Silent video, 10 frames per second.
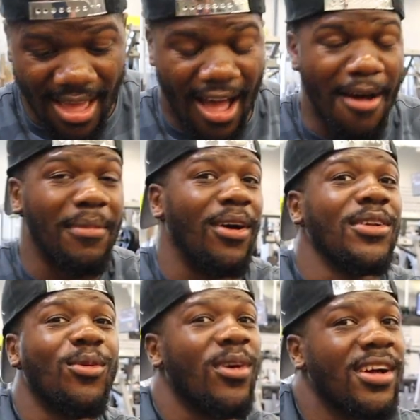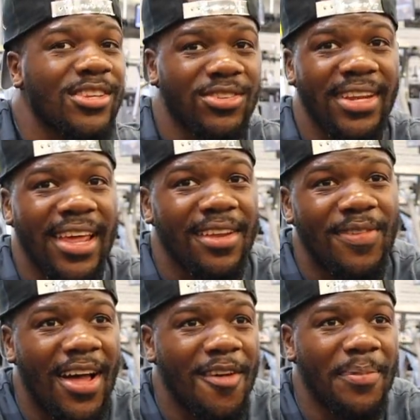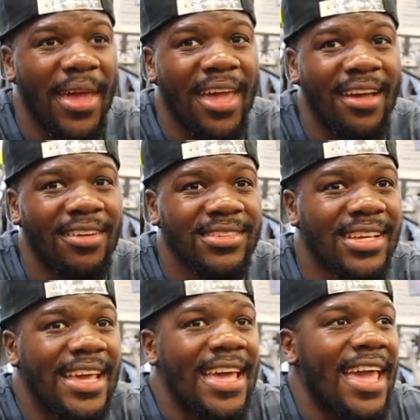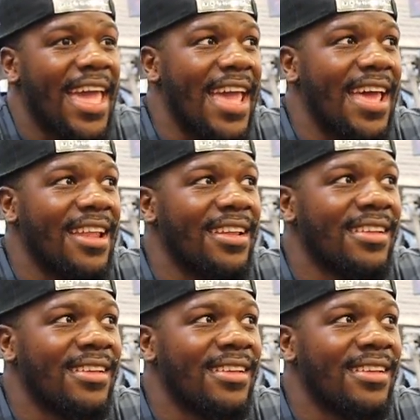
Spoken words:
I'm only 185 pounds and